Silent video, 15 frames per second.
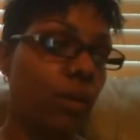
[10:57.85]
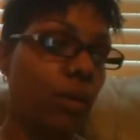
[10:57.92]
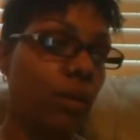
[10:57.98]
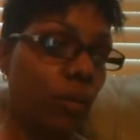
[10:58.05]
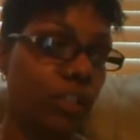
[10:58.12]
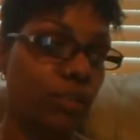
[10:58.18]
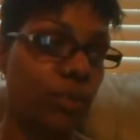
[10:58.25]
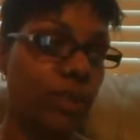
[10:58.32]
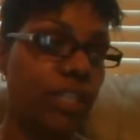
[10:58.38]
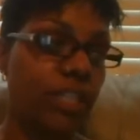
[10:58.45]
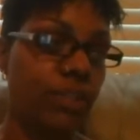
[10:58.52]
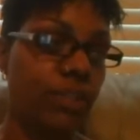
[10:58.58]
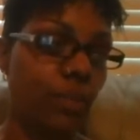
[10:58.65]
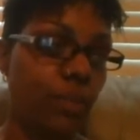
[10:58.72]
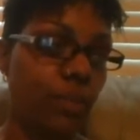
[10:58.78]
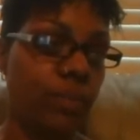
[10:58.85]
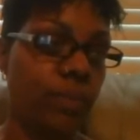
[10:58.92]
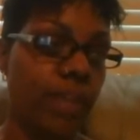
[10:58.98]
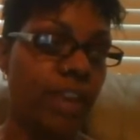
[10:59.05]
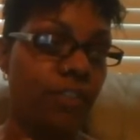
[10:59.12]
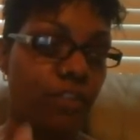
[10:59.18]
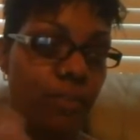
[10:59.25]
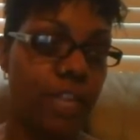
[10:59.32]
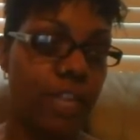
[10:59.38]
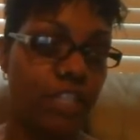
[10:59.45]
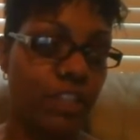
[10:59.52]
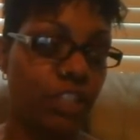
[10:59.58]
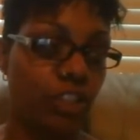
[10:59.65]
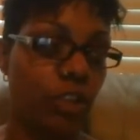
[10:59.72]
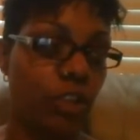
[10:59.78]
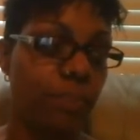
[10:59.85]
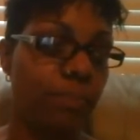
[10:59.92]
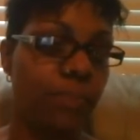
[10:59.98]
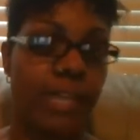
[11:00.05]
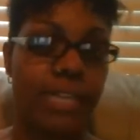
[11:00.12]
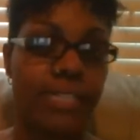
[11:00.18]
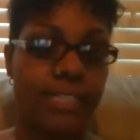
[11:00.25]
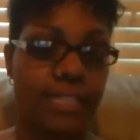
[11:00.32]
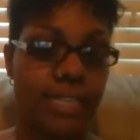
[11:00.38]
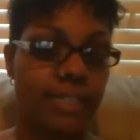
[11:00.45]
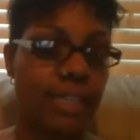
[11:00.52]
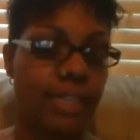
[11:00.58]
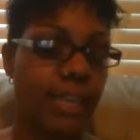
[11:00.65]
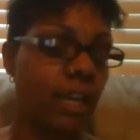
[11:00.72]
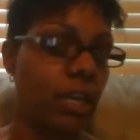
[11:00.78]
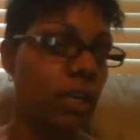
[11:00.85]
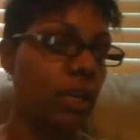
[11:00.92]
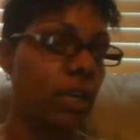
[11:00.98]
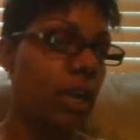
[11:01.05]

which was that information that you had placed in there,